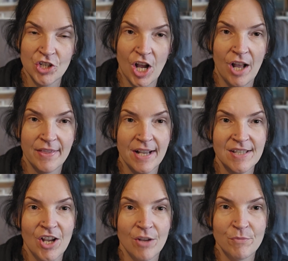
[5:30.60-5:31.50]
chart at
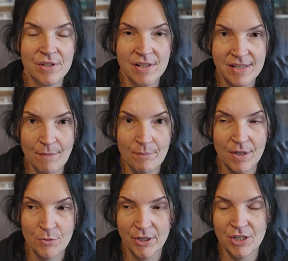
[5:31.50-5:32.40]
that time was
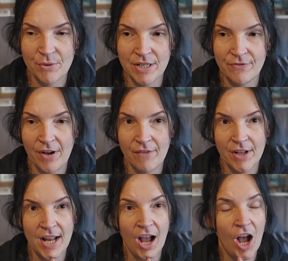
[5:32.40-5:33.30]
December
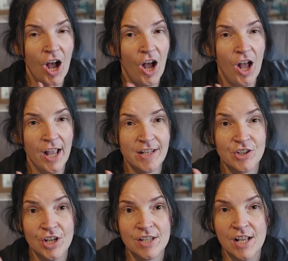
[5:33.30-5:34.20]
2025, and
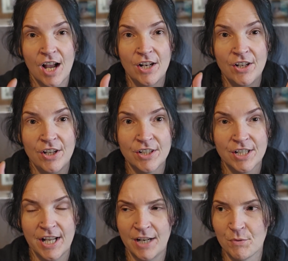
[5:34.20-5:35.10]
I
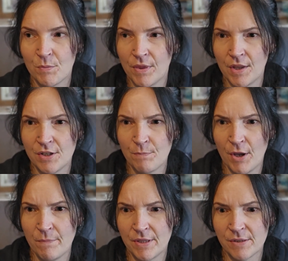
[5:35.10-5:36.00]
looked at it. It was one of those
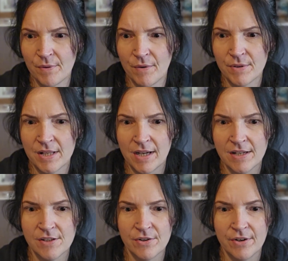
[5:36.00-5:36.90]
moments where it was like
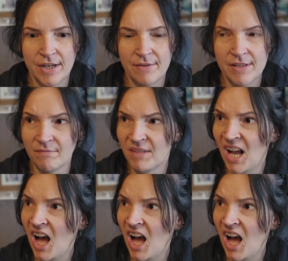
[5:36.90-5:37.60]
I saw it and it was like,